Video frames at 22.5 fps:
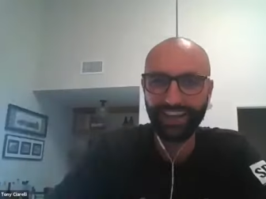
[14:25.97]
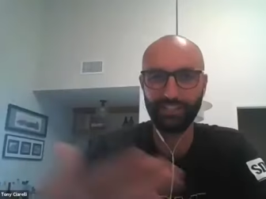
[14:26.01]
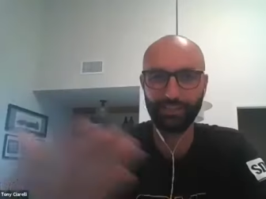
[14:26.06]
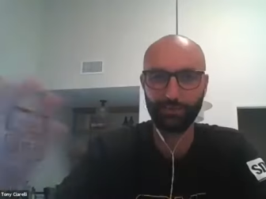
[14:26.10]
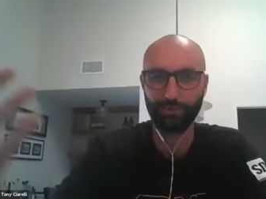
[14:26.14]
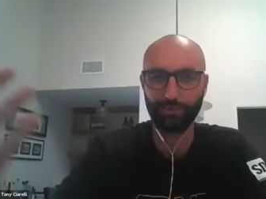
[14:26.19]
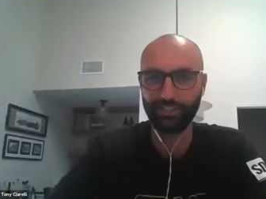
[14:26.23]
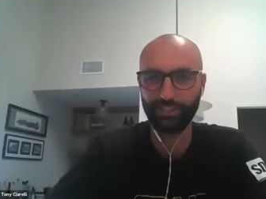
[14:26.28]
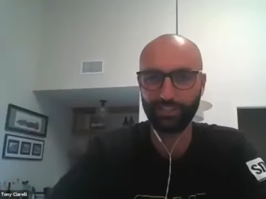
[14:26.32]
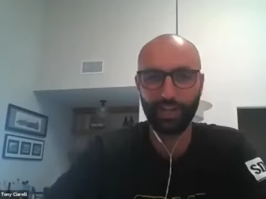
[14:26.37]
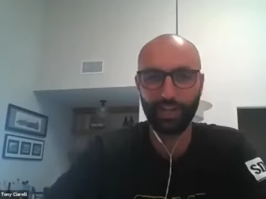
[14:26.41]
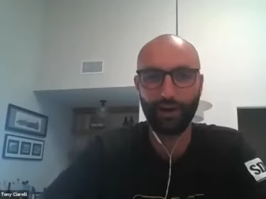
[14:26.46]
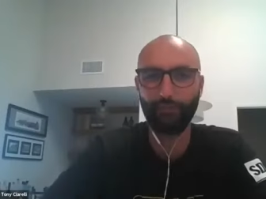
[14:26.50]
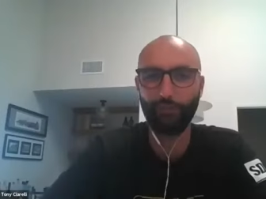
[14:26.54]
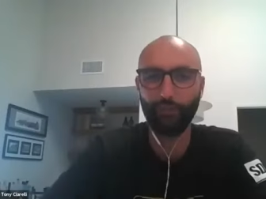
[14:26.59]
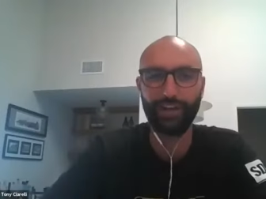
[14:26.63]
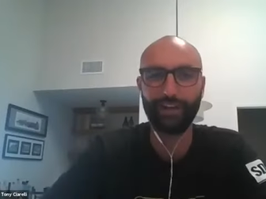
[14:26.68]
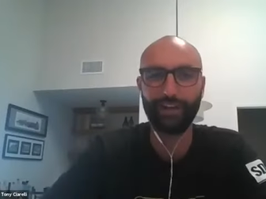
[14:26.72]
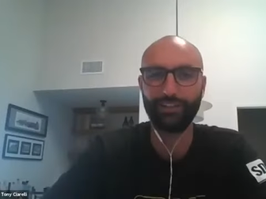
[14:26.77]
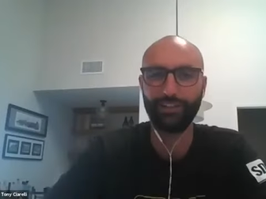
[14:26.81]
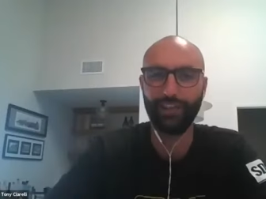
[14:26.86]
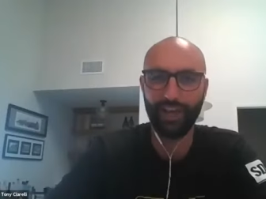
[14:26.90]
is with
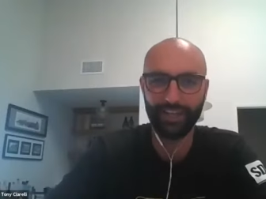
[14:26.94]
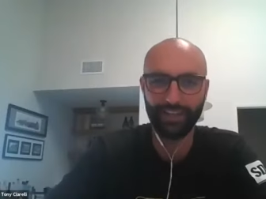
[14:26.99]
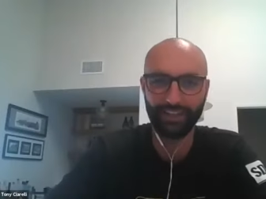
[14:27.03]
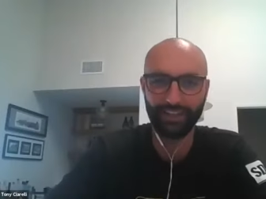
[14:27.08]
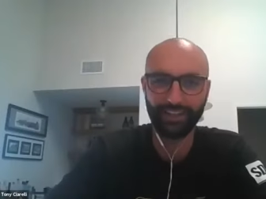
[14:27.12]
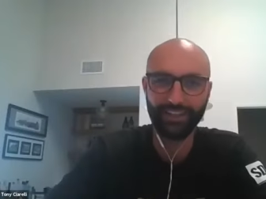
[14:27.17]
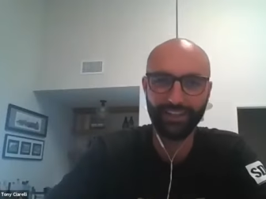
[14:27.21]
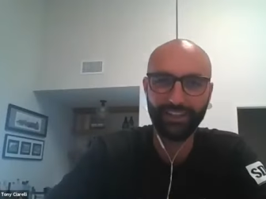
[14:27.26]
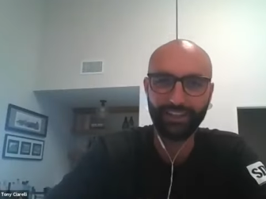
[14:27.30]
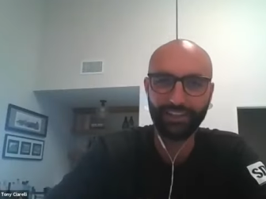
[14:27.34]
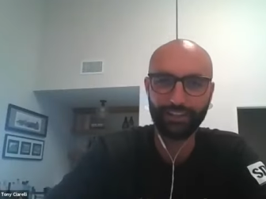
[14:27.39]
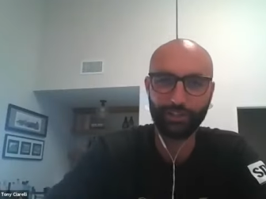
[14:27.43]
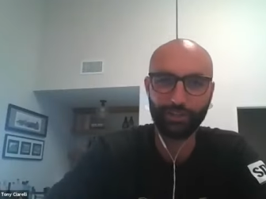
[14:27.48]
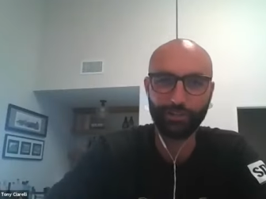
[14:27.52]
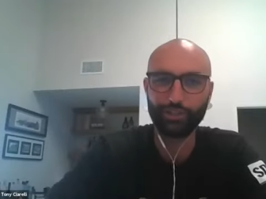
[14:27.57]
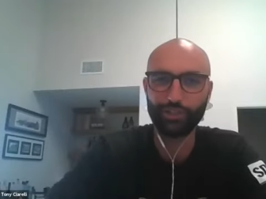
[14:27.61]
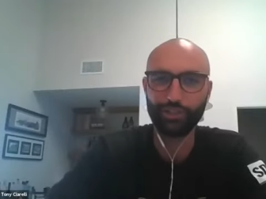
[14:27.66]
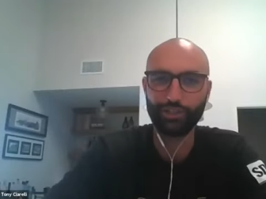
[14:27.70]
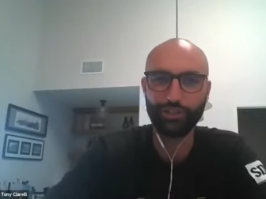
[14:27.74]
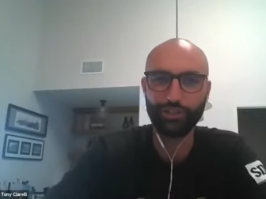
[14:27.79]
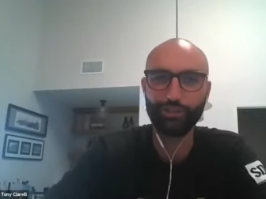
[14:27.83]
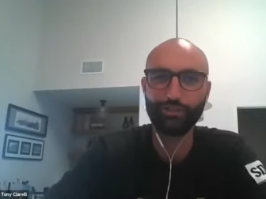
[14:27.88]
software like you
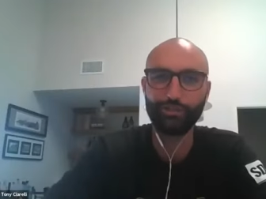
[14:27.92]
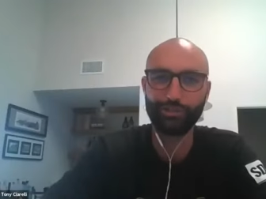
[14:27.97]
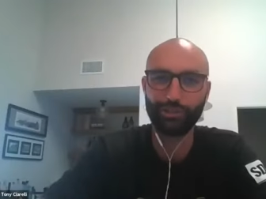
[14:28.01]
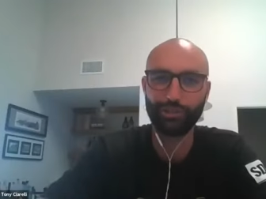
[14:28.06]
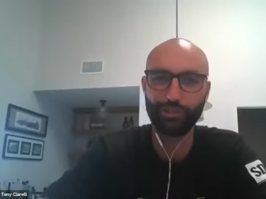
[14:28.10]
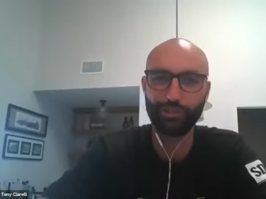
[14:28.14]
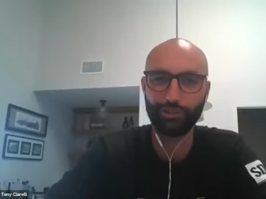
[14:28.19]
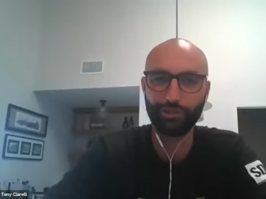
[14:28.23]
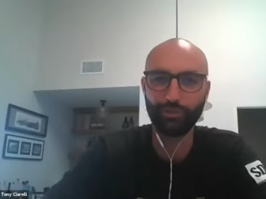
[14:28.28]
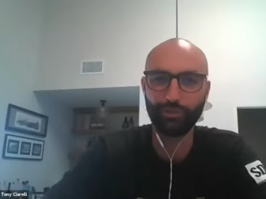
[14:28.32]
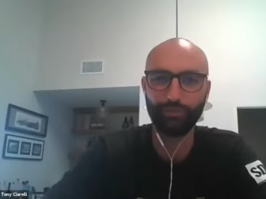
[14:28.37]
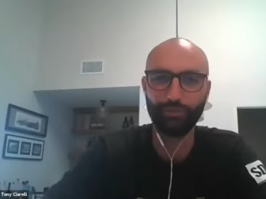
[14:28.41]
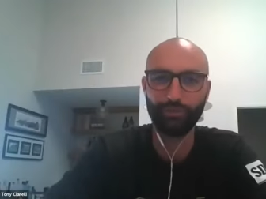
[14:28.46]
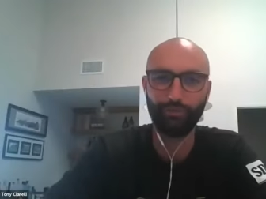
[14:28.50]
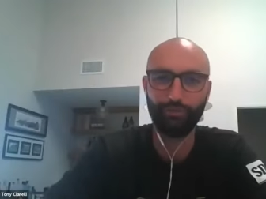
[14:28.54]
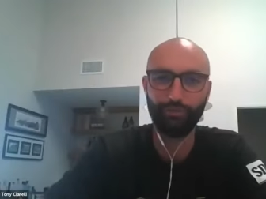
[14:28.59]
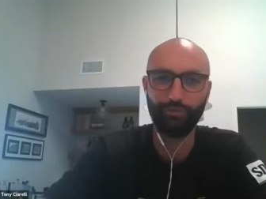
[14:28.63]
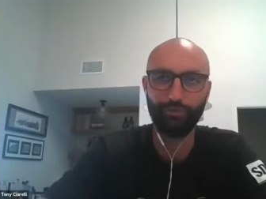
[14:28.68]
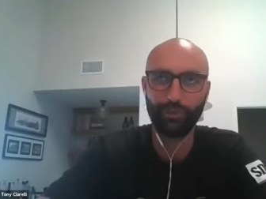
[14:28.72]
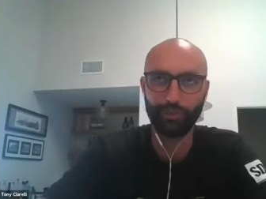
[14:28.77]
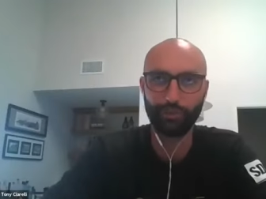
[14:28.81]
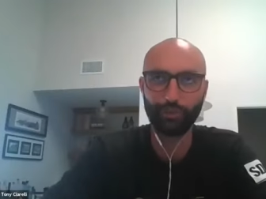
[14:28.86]
should use the, to-
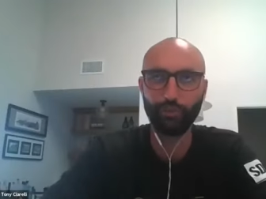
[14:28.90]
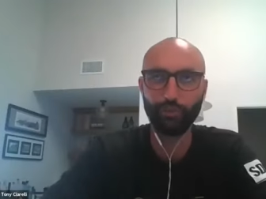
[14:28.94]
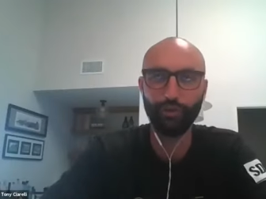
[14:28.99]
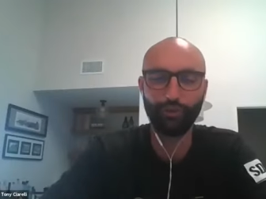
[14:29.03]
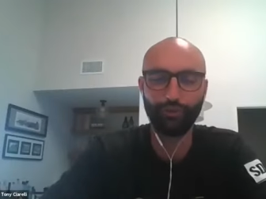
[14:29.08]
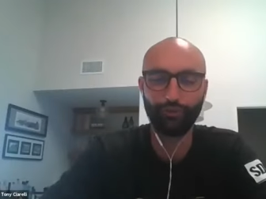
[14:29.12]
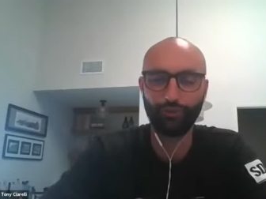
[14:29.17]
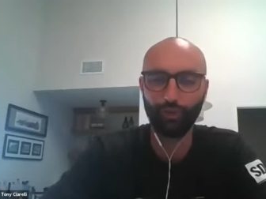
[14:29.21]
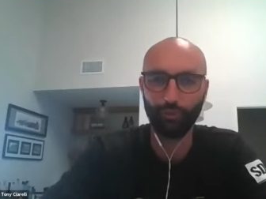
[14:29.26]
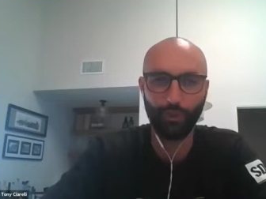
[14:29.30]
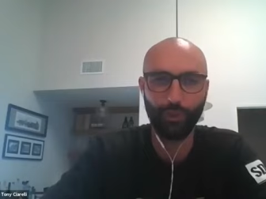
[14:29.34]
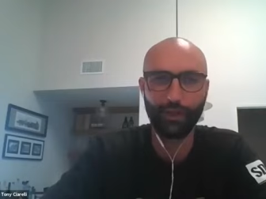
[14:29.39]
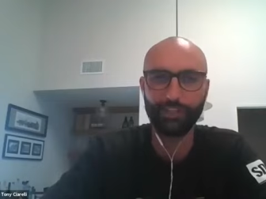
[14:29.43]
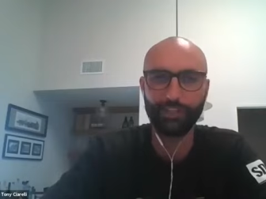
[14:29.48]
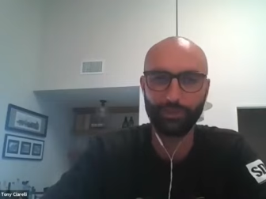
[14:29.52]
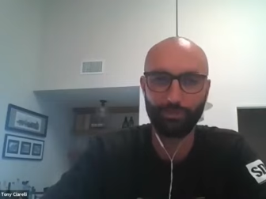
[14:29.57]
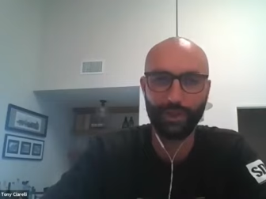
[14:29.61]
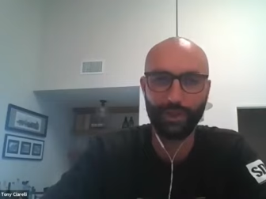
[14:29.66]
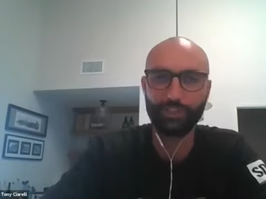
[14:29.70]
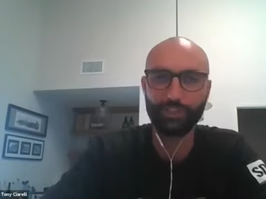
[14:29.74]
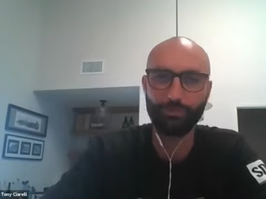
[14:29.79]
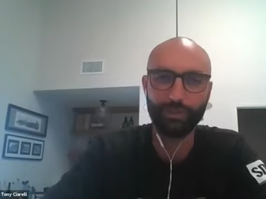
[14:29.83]
the tool for what
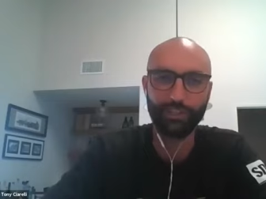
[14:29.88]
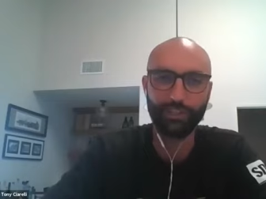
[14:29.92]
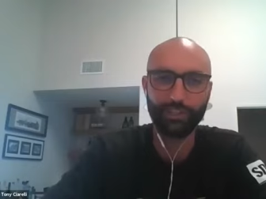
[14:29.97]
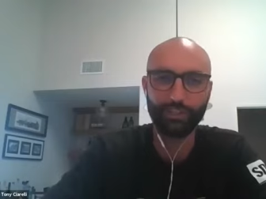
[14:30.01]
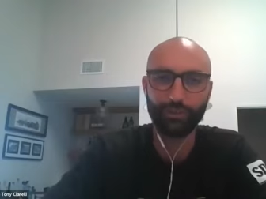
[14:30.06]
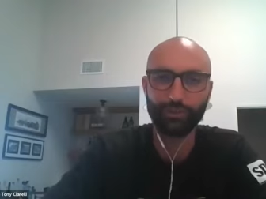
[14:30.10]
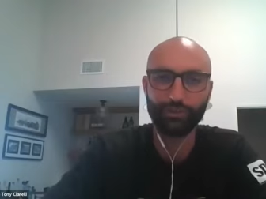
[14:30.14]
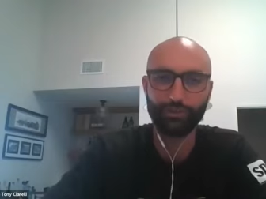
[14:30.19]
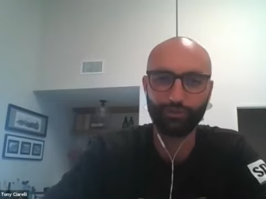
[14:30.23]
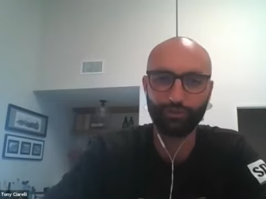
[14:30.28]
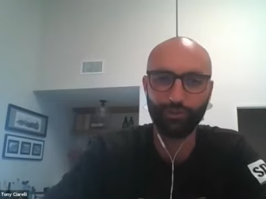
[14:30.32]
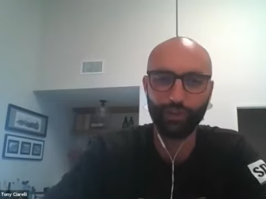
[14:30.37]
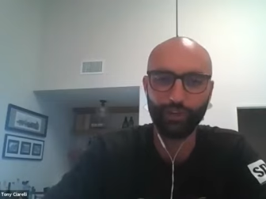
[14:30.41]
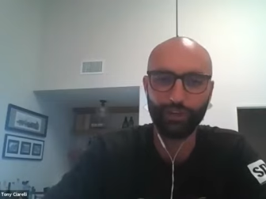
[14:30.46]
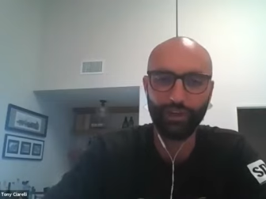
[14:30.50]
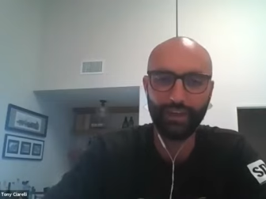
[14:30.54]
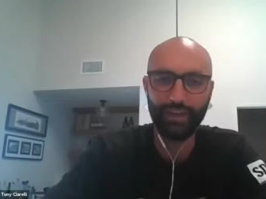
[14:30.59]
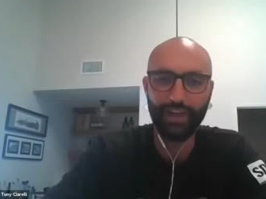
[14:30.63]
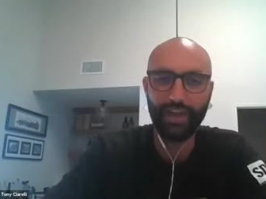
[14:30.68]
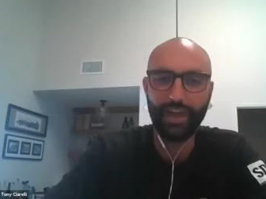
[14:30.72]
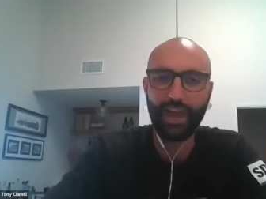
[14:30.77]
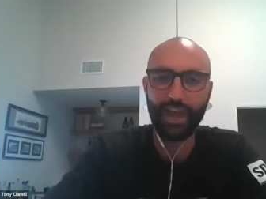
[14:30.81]
it's meant to be used
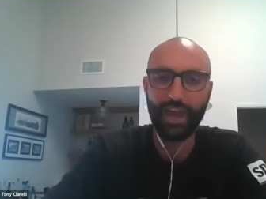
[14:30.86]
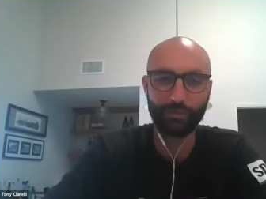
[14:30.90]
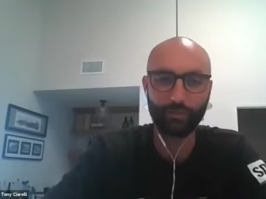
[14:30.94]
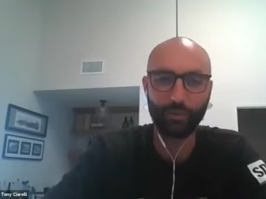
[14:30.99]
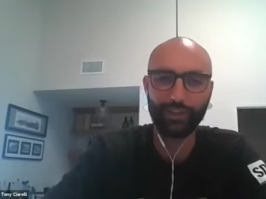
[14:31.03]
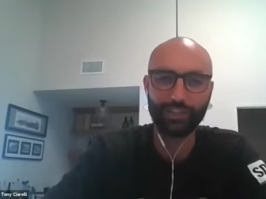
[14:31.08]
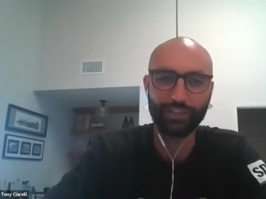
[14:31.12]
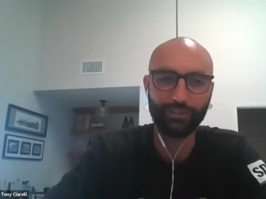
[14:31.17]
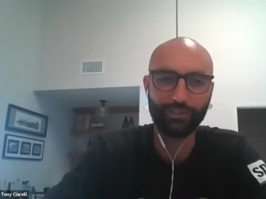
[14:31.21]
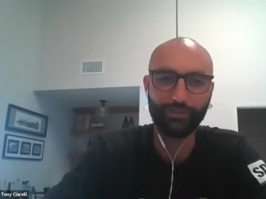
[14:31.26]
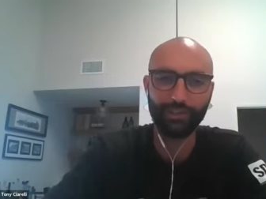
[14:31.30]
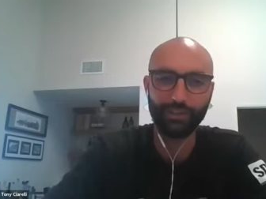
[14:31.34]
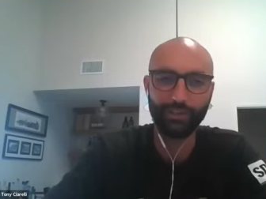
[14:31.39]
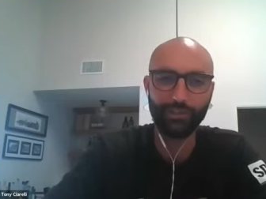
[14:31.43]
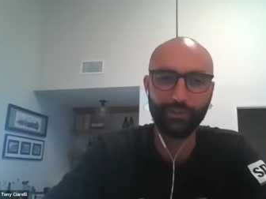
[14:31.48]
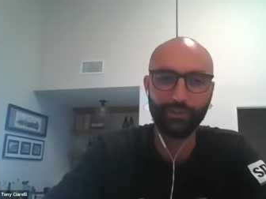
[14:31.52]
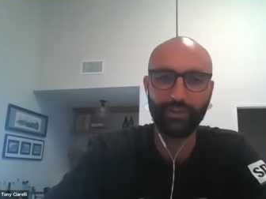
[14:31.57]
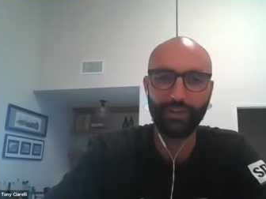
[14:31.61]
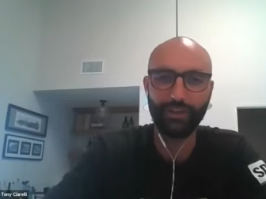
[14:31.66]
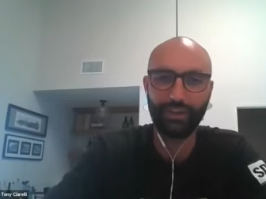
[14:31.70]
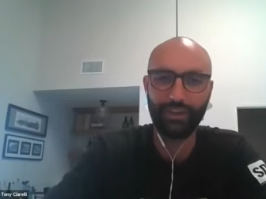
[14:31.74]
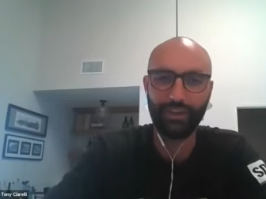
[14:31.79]
for and when you
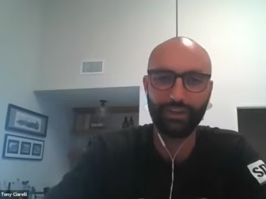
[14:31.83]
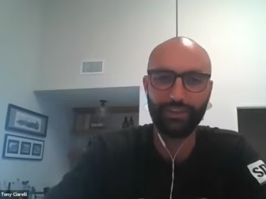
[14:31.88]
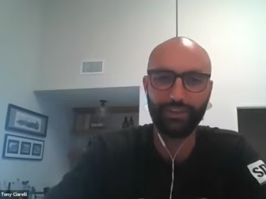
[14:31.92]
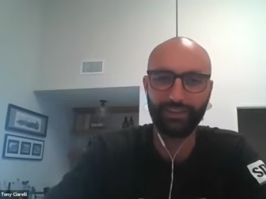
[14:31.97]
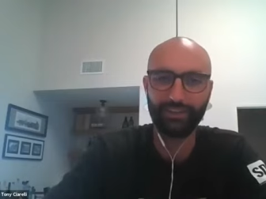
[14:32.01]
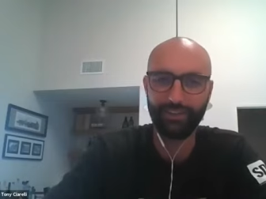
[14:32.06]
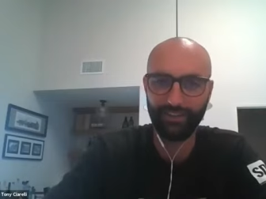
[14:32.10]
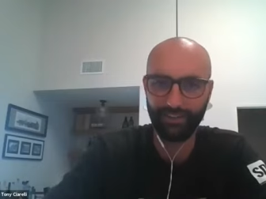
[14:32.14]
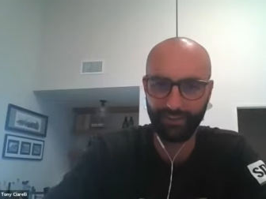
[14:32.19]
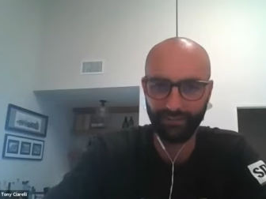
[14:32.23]
do it